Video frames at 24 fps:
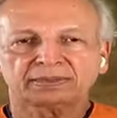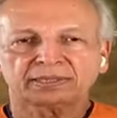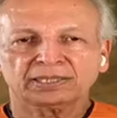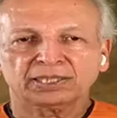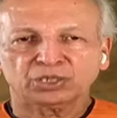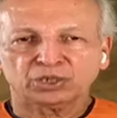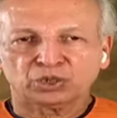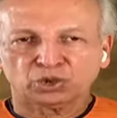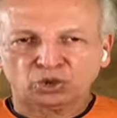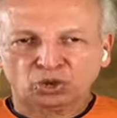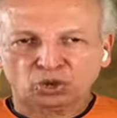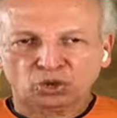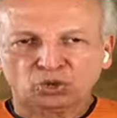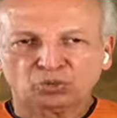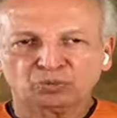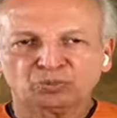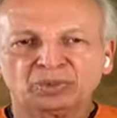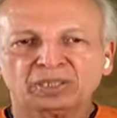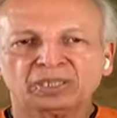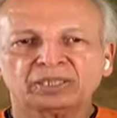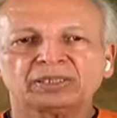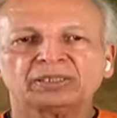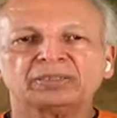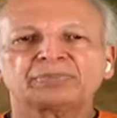in a
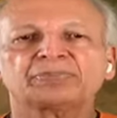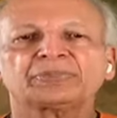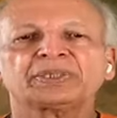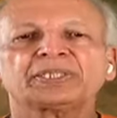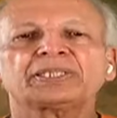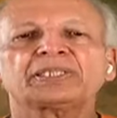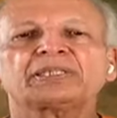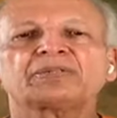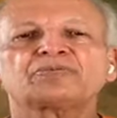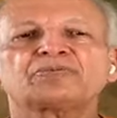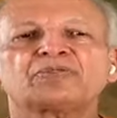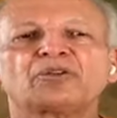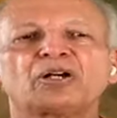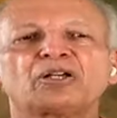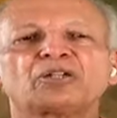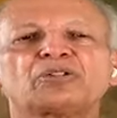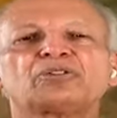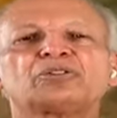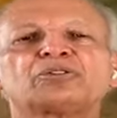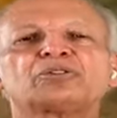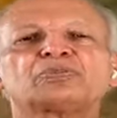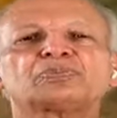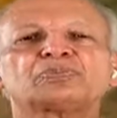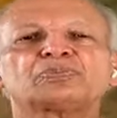normal breathing
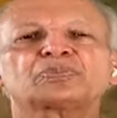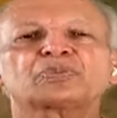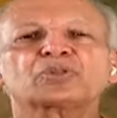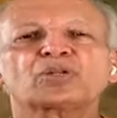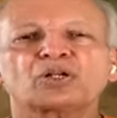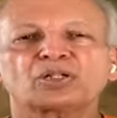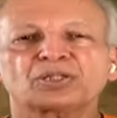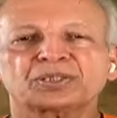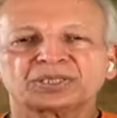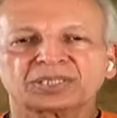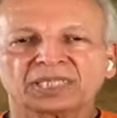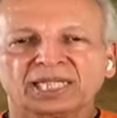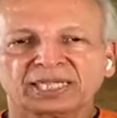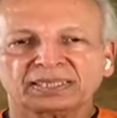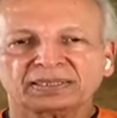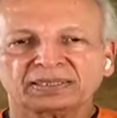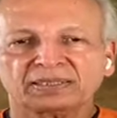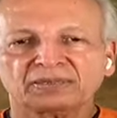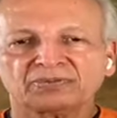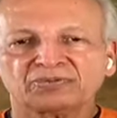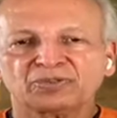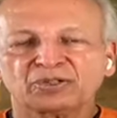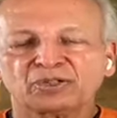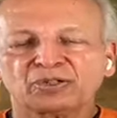volume called
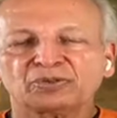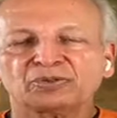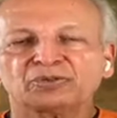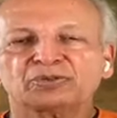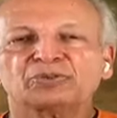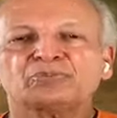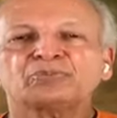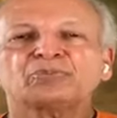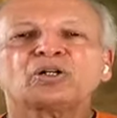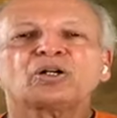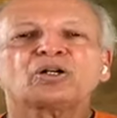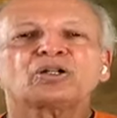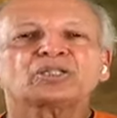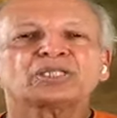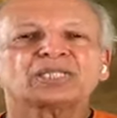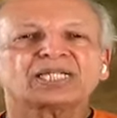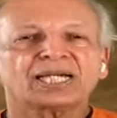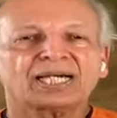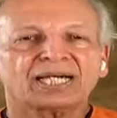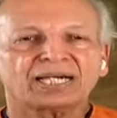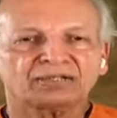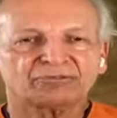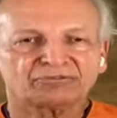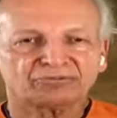tidal volume,
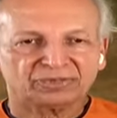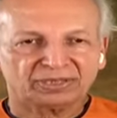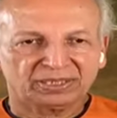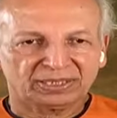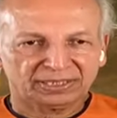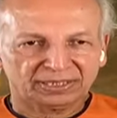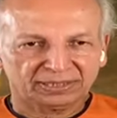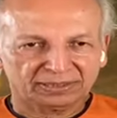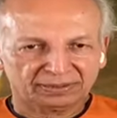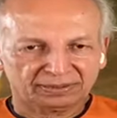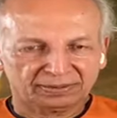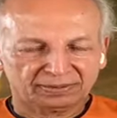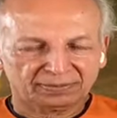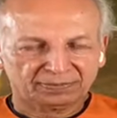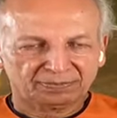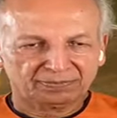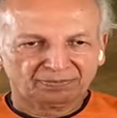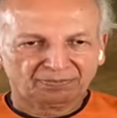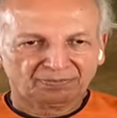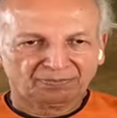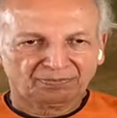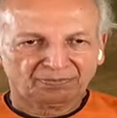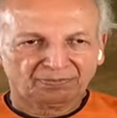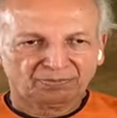only half a liter.
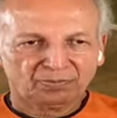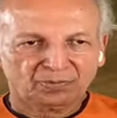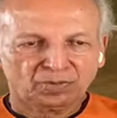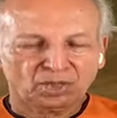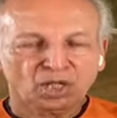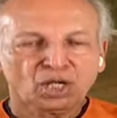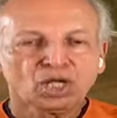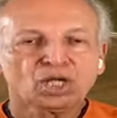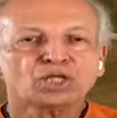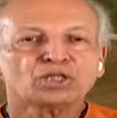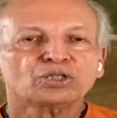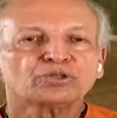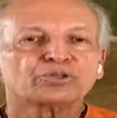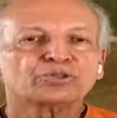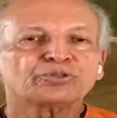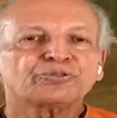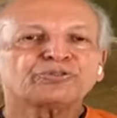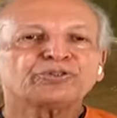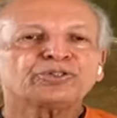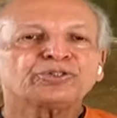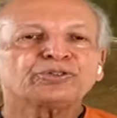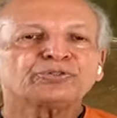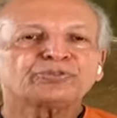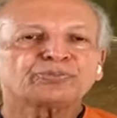So
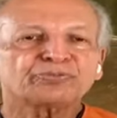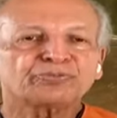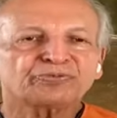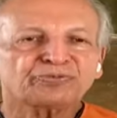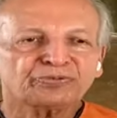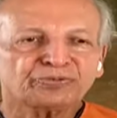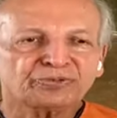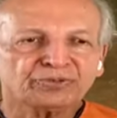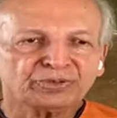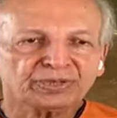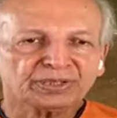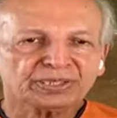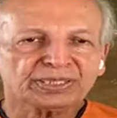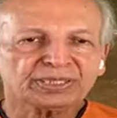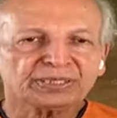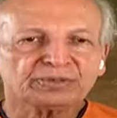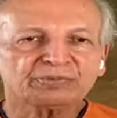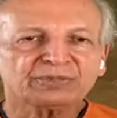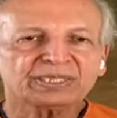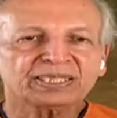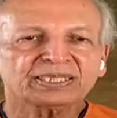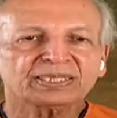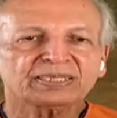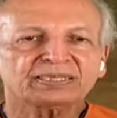if you first
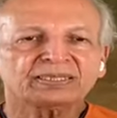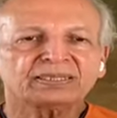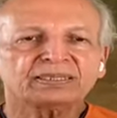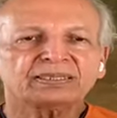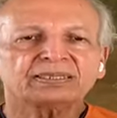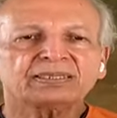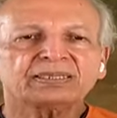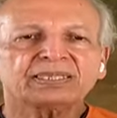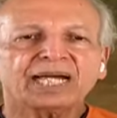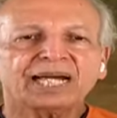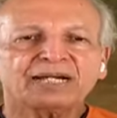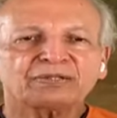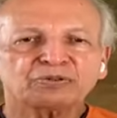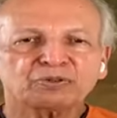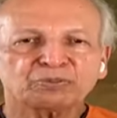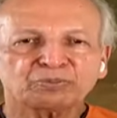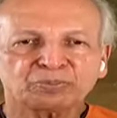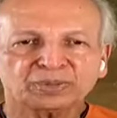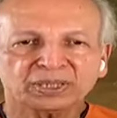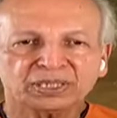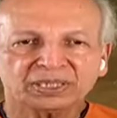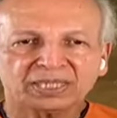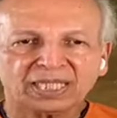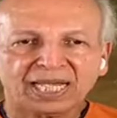we learn how to
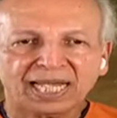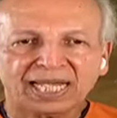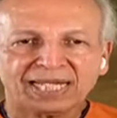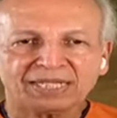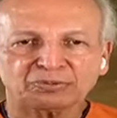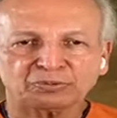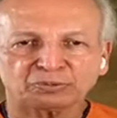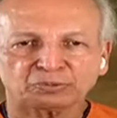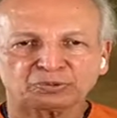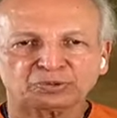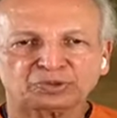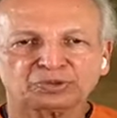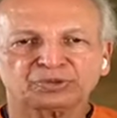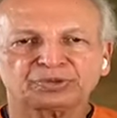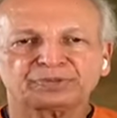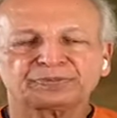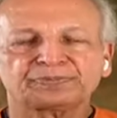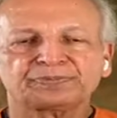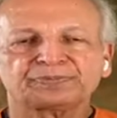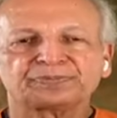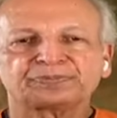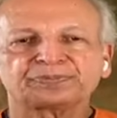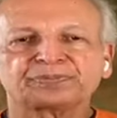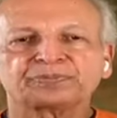breathe out.
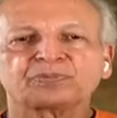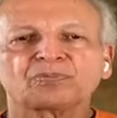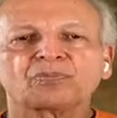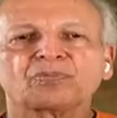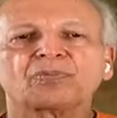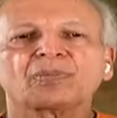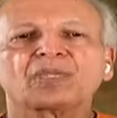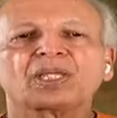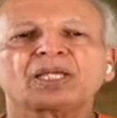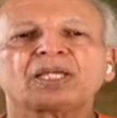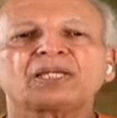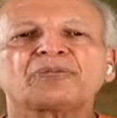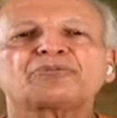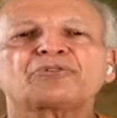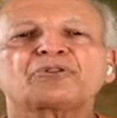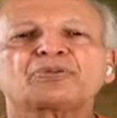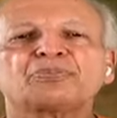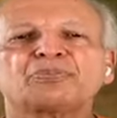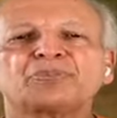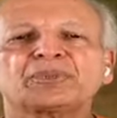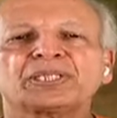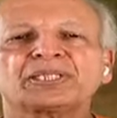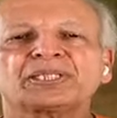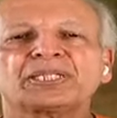If
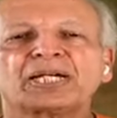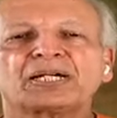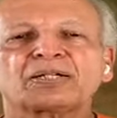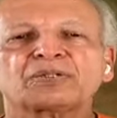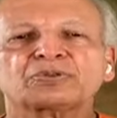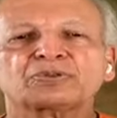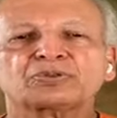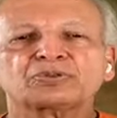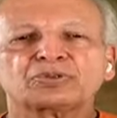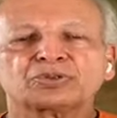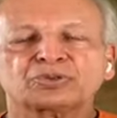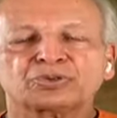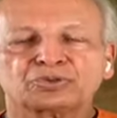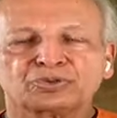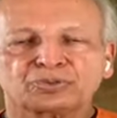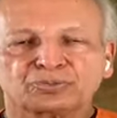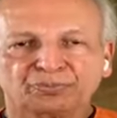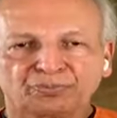you breathe out